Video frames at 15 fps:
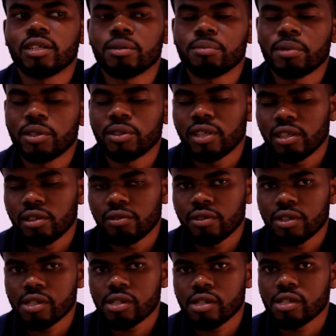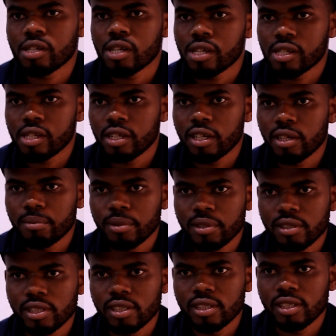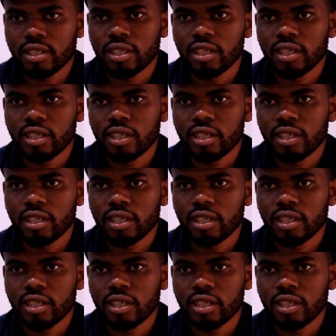biodiversity sustainability.